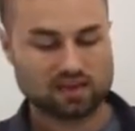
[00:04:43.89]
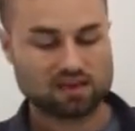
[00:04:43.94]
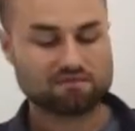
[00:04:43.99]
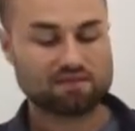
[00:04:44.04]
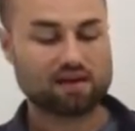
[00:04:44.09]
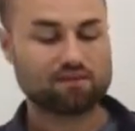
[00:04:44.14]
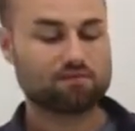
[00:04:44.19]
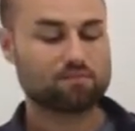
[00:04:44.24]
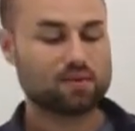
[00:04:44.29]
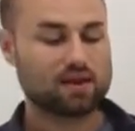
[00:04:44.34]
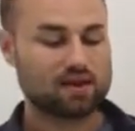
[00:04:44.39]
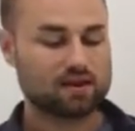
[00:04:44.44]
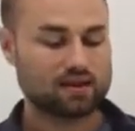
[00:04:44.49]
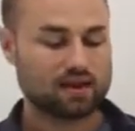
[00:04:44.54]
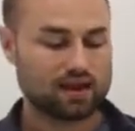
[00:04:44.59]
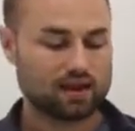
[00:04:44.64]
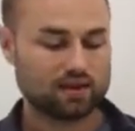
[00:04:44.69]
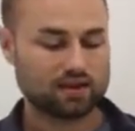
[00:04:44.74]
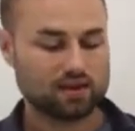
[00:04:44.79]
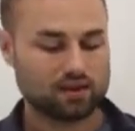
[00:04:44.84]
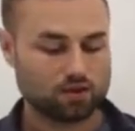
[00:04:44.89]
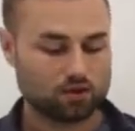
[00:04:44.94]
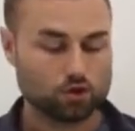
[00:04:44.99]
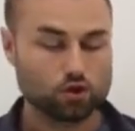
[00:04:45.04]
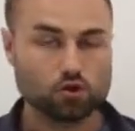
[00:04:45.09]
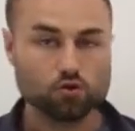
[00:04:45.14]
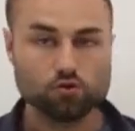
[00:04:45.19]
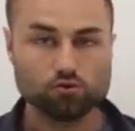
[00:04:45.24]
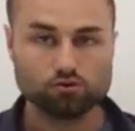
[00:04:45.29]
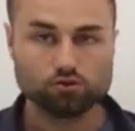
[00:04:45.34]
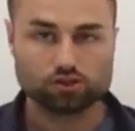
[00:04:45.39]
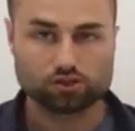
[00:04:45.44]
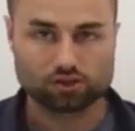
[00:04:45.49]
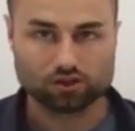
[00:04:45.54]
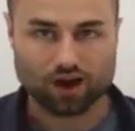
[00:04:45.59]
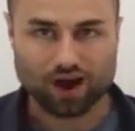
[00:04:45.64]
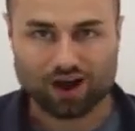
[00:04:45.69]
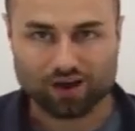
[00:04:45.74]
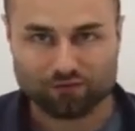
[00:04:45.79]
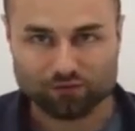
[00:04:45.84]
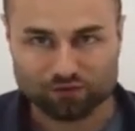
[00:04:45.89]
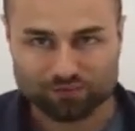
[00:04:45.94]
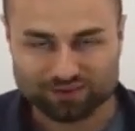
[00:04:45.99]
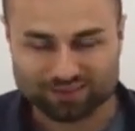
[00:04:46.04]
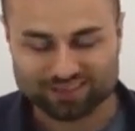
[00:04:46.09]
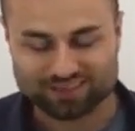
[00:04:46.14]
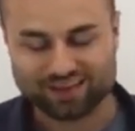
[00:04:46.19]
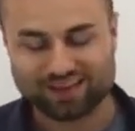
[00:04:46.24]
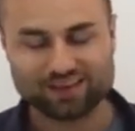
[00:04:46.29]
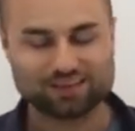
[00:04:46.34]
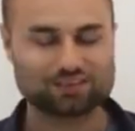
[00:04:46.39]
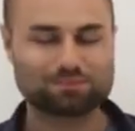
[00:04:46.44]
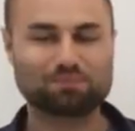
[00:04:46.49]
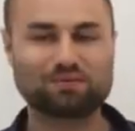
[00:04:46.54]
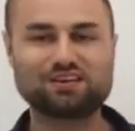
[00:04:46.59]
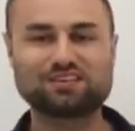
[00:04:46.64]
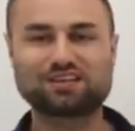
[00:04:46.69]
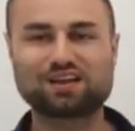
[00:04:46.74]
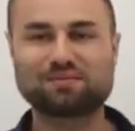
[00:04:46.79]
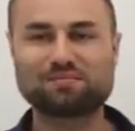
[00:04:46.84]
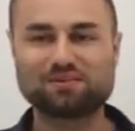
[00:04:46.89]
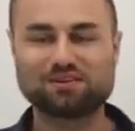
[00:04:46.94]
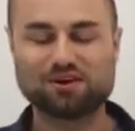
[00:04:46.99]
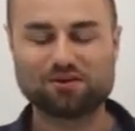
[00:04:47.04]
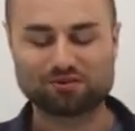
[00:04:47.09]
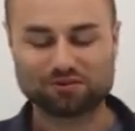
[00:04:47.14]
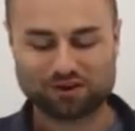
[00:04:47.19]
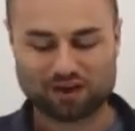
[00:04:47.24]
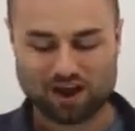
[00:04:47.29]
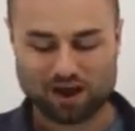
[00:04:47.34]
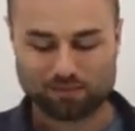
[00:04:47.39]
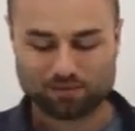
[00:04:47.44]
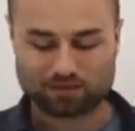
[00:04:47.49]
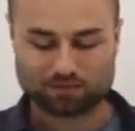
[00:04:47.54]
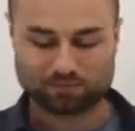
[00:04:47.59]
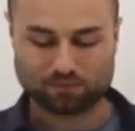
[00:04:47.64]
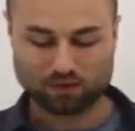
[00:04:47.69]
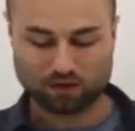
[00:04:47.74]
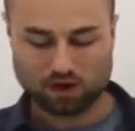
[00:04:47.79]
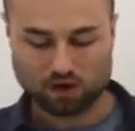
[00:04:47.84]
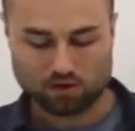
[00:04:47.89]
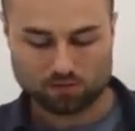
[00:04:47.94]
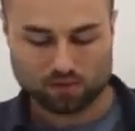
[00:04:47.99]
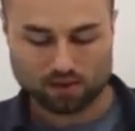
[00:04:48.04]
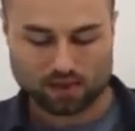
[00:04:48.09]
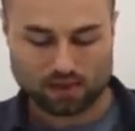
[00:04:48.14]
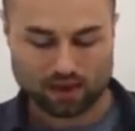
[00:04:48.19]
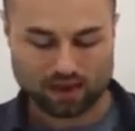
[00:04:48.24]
If I've made any huge, awful mistakes, please let me know in the comments below.